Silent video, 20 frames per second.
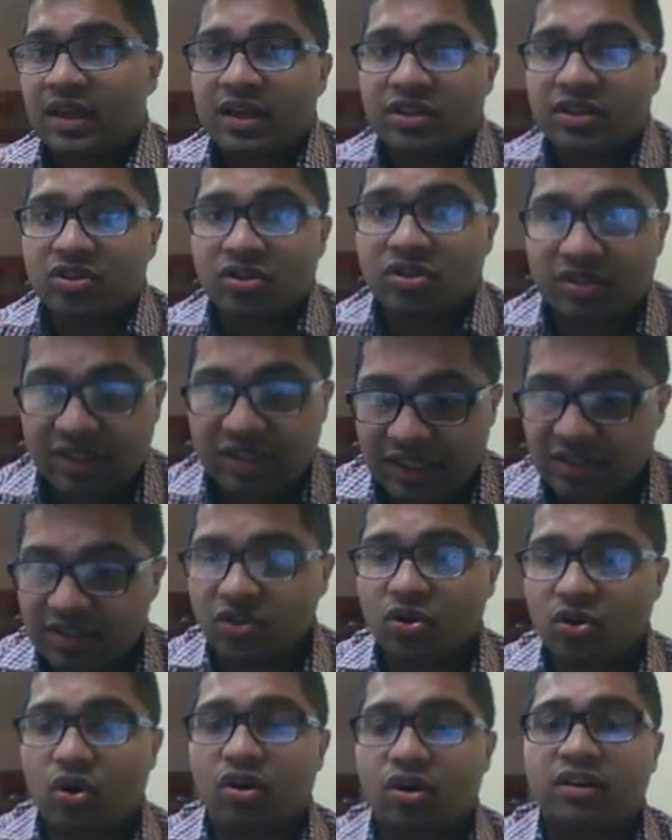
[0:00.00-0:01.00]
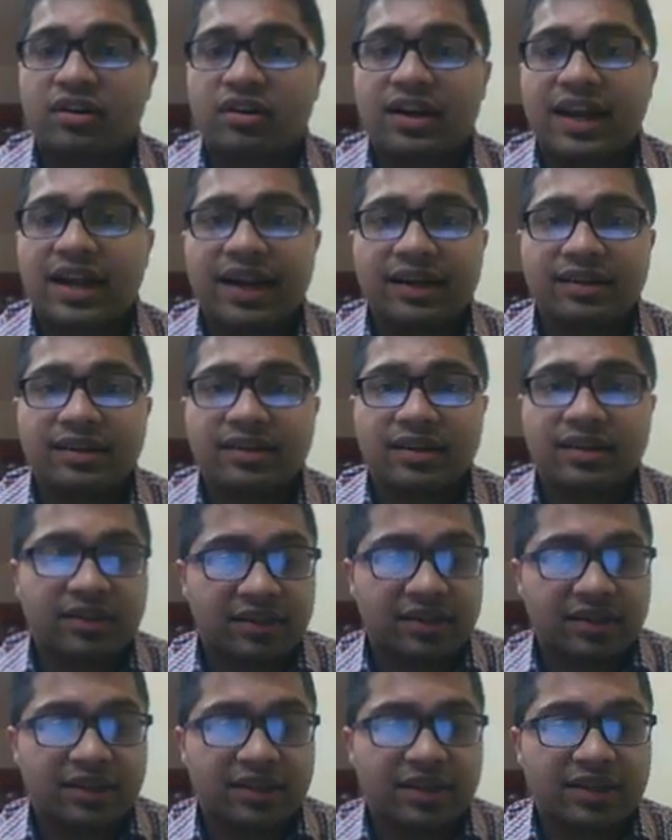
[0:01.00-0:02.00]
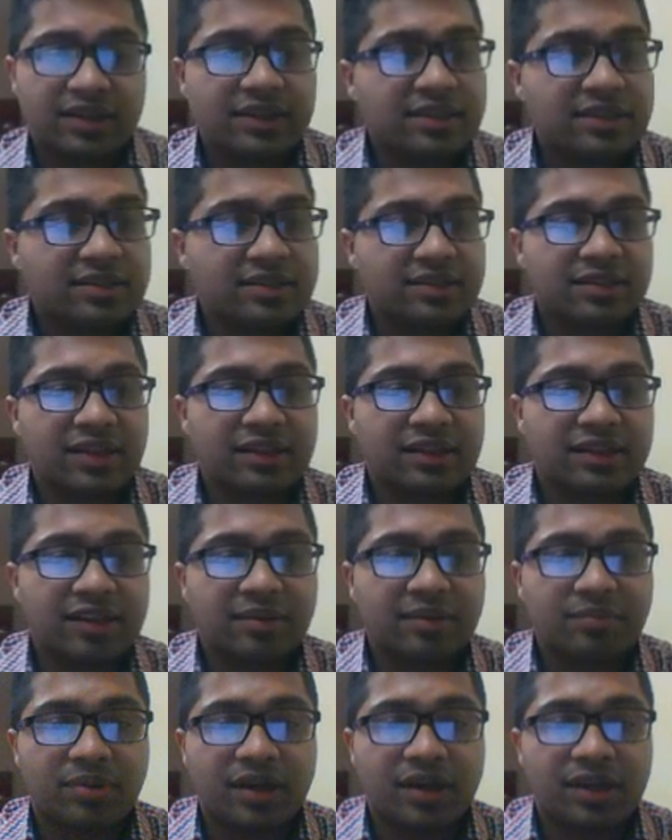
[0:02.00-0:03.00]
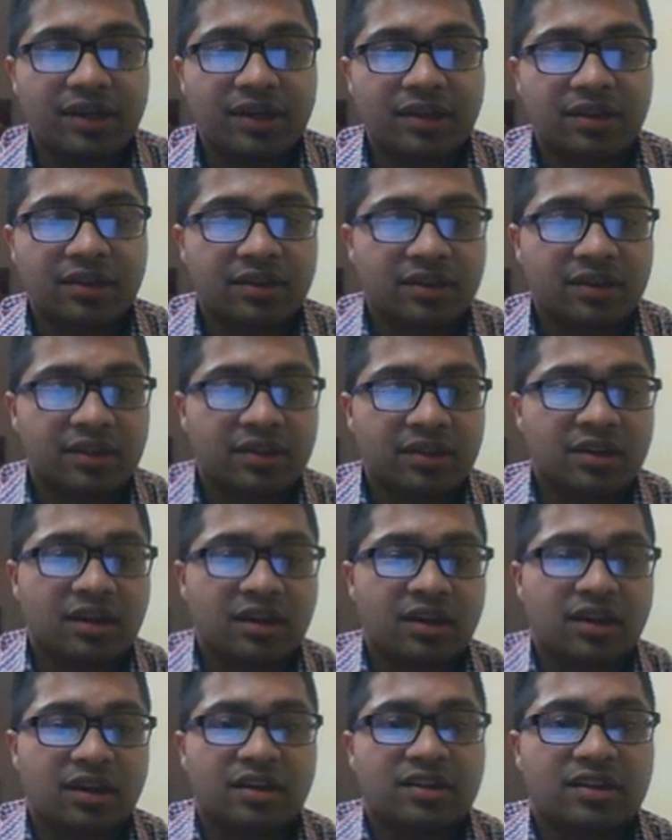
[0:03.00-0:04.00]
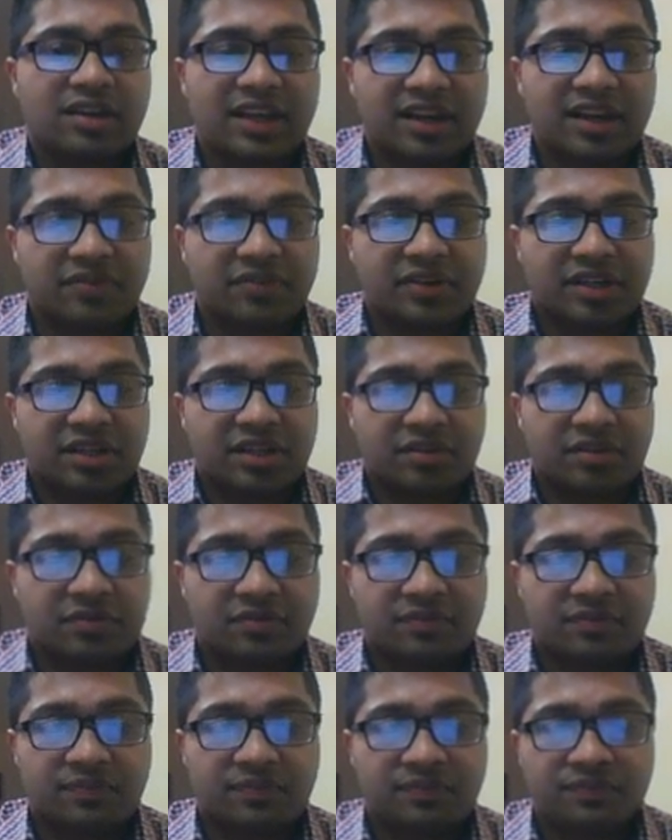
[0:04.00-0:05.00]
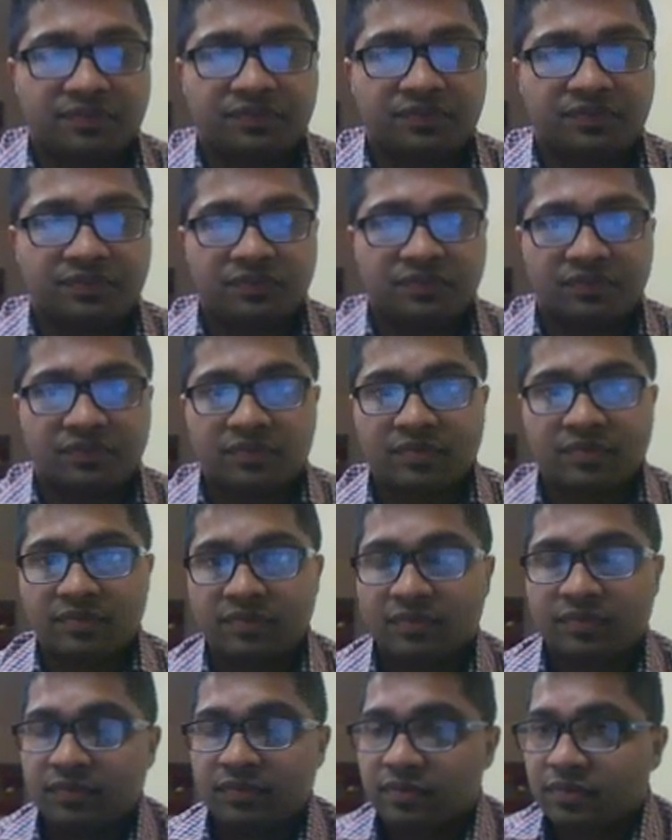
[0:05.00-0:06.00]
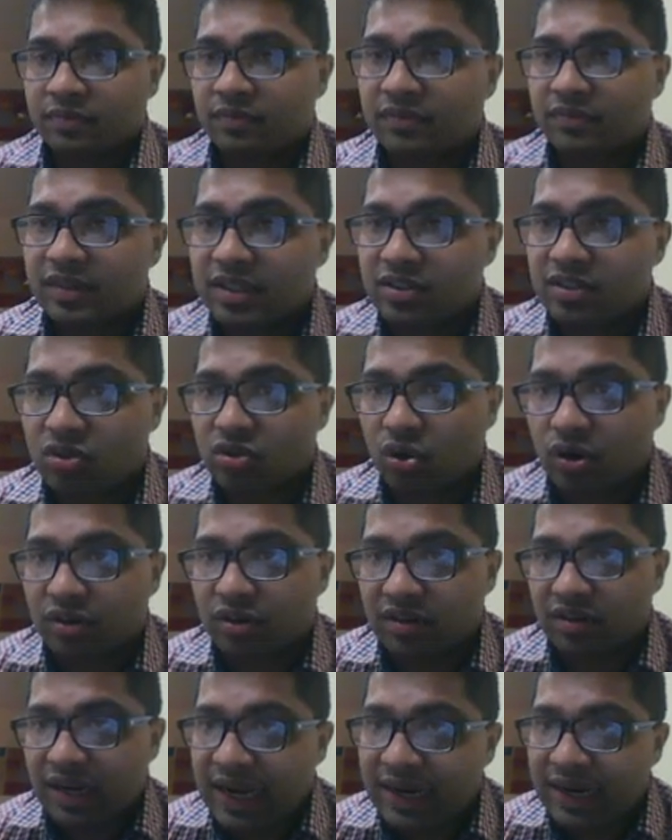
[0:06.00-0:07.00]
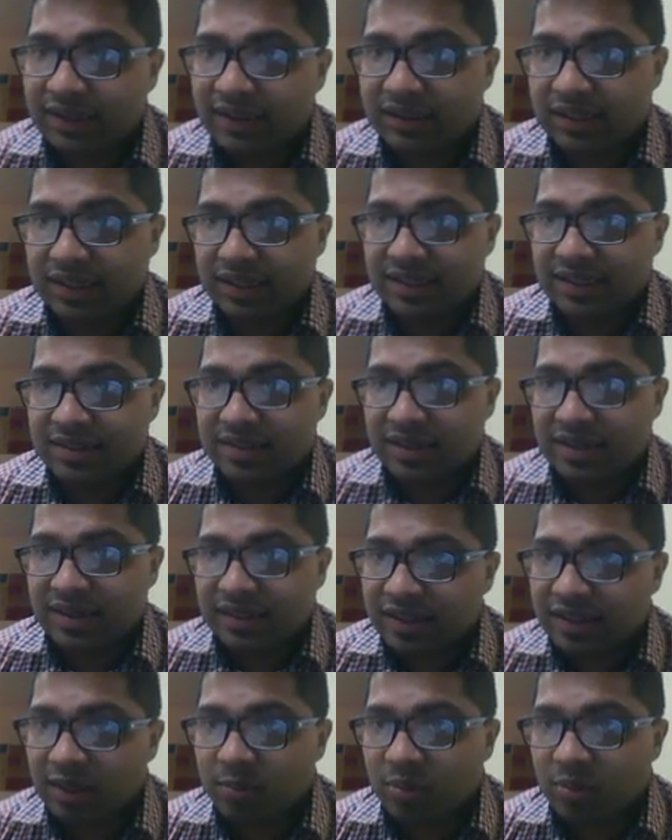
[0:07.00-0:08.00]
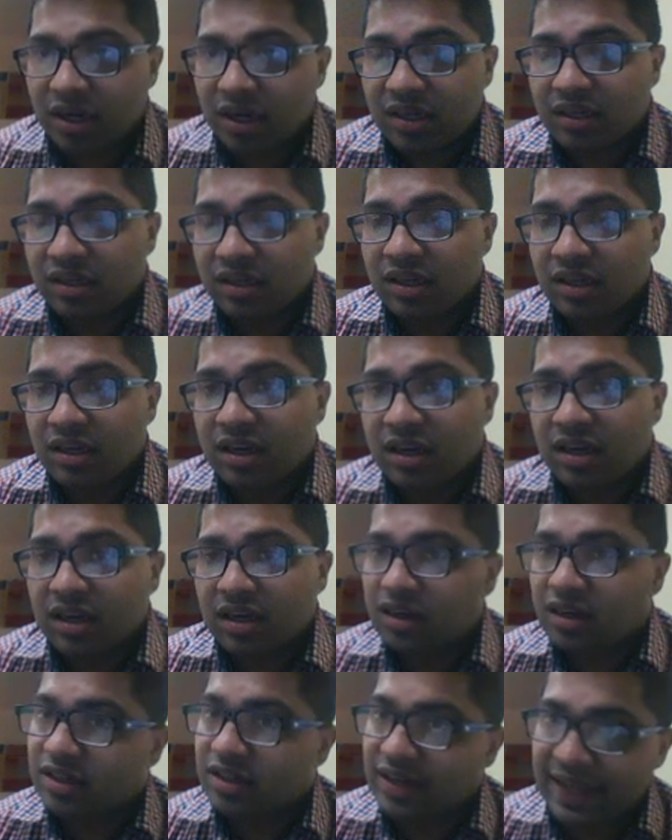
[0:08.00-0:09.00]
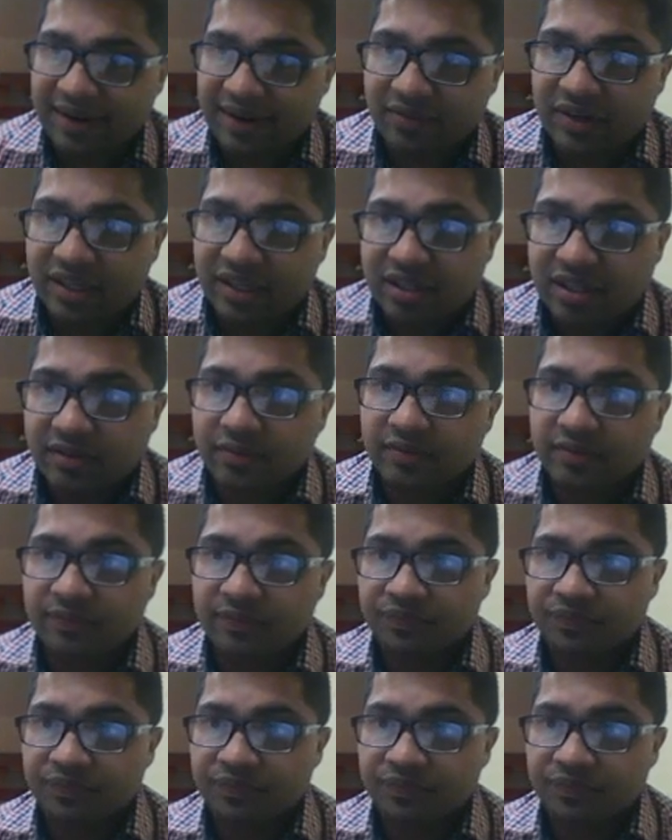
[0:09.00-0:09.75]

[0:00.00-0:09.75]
So this contract is nothing but a derivative. This contract is nothing but a derivative.